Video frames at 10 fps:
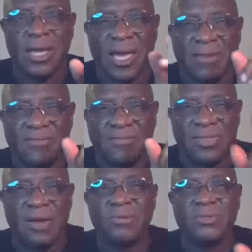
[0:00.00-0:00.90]
If
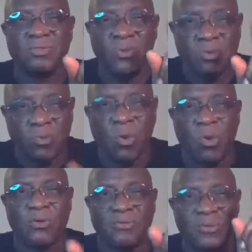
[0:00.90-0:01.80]
there was a
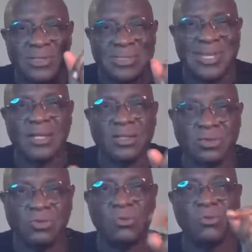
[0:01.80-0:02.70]
reward for telling
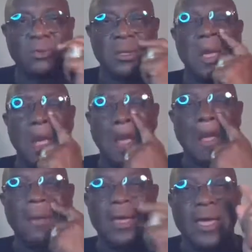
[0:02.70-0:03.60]
truth,
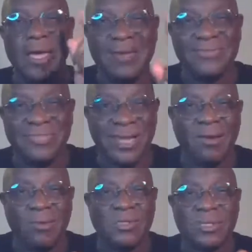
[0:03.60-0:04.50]
if
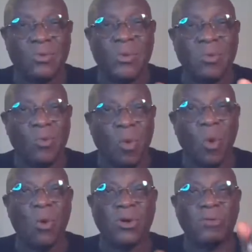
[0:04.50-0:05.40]
there was a
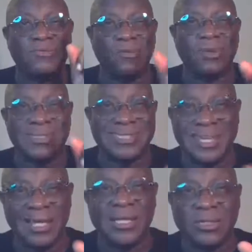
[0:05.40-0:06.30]
reward for
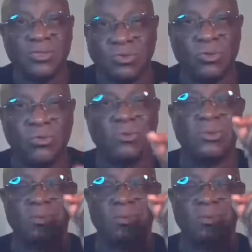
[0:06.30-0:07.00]
telling truth,